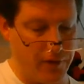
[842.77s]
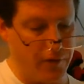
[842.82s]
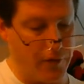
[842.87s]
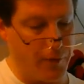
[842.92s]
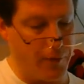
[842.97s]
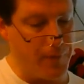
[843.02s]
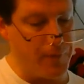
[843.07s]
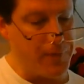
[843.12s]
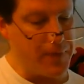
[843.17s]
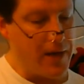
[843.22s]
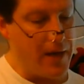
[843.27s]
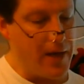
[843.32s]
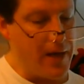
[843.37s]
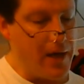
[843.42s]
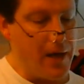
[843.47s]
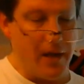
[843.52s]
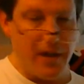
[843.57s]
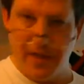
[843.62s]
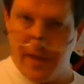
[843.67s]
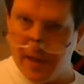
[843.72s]
So
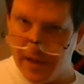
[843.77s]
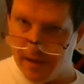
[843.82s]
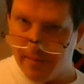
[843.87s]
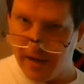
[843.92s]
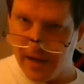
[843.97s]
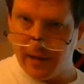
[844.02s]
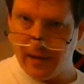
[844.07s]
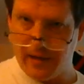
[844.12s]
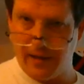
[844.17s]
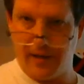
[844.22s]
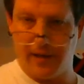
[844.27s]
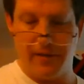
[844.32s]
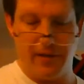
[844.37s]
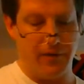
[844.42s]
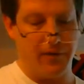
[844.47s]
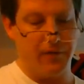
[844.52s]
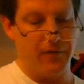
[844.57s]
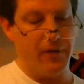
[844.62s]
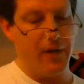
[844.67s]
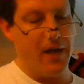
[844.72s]
think about it like
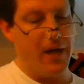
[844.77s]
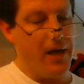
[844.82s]
this.